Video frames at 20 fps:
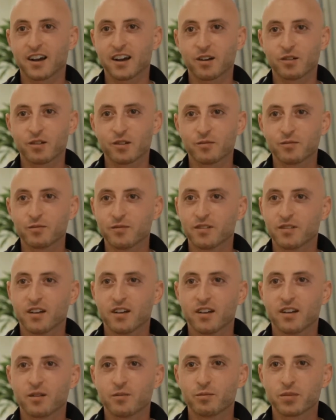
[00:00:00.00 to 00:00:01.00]
I would
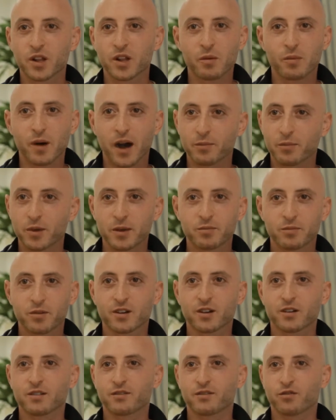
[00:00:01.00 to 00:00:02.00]
blow by
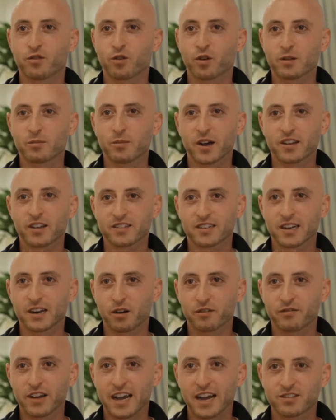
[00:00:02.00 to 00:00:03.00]
people going 40 miles an
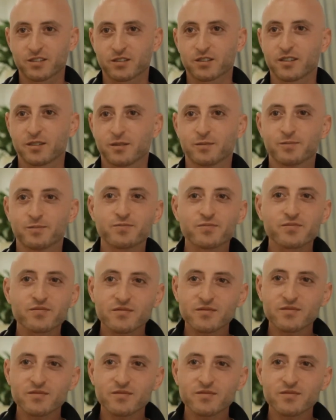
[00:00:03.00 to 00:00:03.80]
hour faster than them